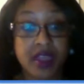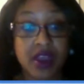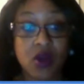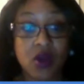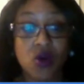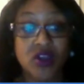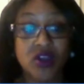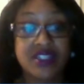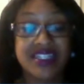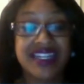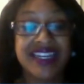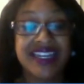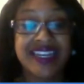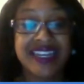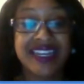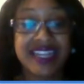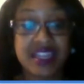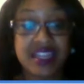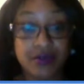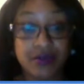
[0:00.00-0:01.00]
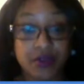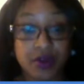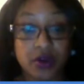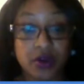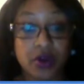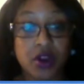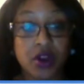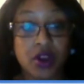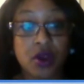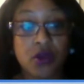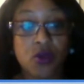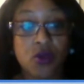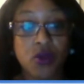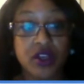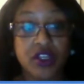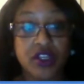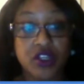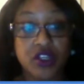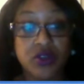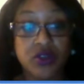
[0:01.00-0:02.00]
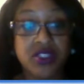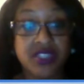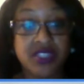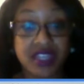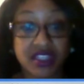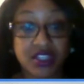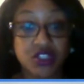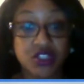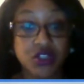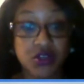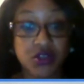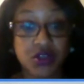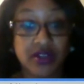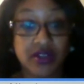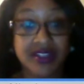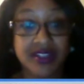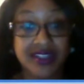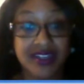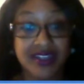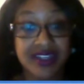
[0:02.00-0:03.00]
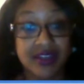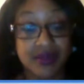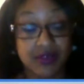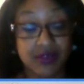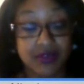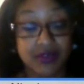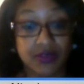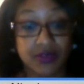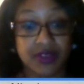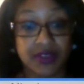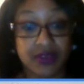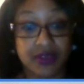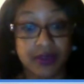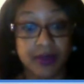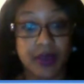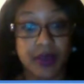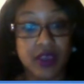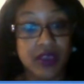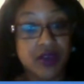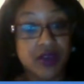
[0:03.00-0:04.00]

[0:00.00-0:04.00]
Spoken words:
or deliver what you said that you're going to deliver for them.